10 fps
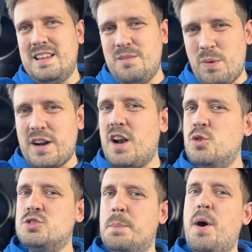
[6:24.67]
when you're
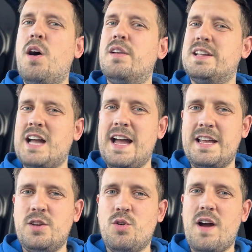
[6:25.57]
losing the ball like that
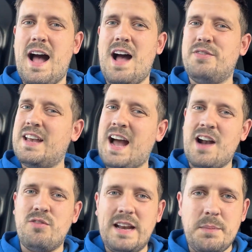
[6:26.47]
in your half, you
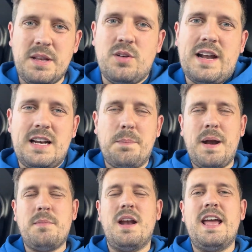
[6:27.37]
can't really be doing that in the
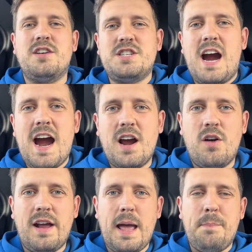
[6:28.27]
Premier League because you are
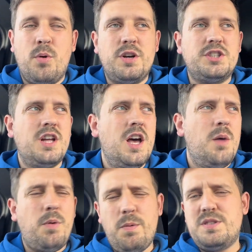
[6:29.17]
going to get punished.
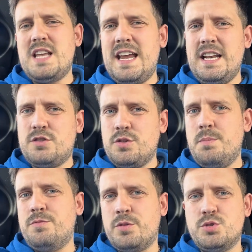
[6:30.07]
But we've seen this
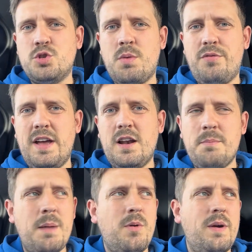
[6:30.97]
from Somerville. I
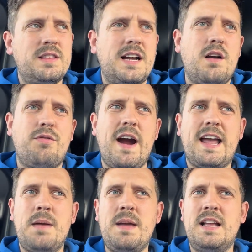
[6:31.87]
remember when Daniel Farke
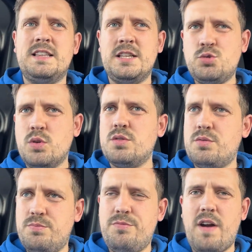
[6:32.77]
came in, this
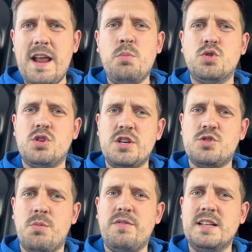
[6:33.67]
was very much like
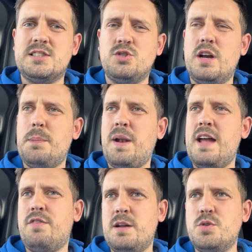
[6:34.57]
Somerville's style of
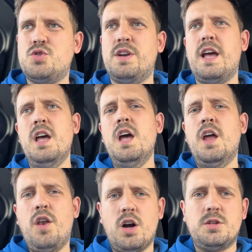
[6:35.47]
play, very much trying to
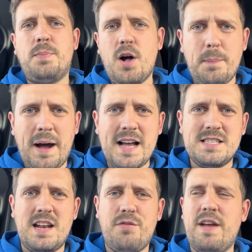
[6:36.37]
knock the ball
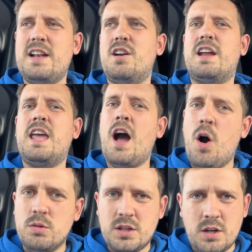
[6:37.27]
past the defender,
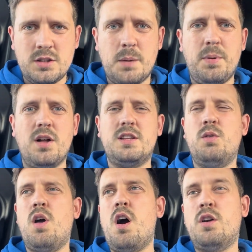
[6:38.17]
holding onto the ball too
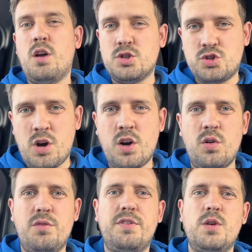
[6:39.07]
long, not strong
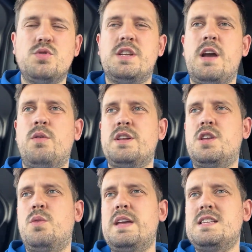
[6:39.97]
enough, losing out on it
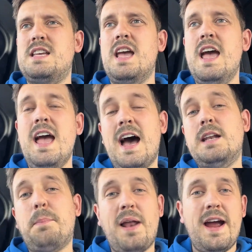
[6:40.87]
too easy,
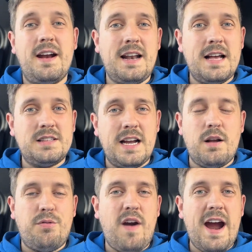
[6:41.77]
and the player that
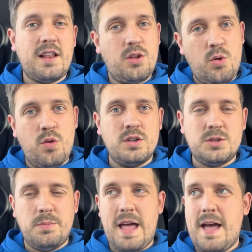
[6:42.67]
Daniel Farke turned
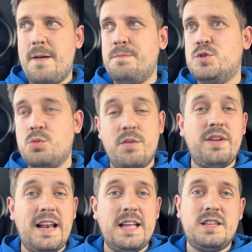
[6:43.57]

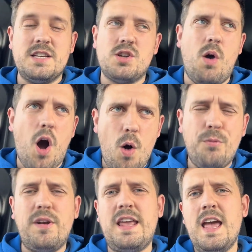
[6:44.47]
Somerville into. So
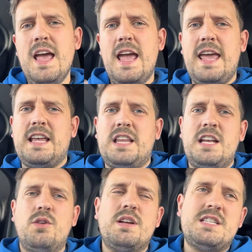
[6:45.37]
hopefully he
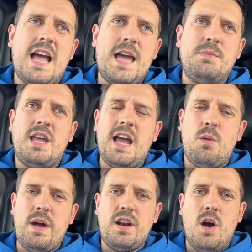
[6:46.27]
continue the same thing
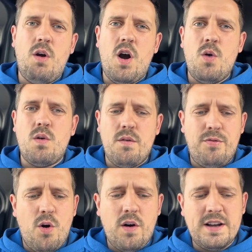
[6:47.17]
with Noah
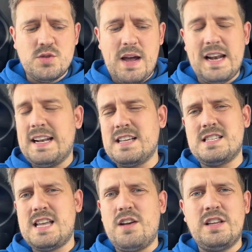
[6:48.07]
Okafor as well. And as I
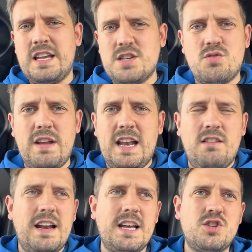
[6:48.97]
said, I think he's a really,
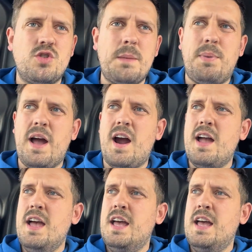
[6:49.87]
really exciting player.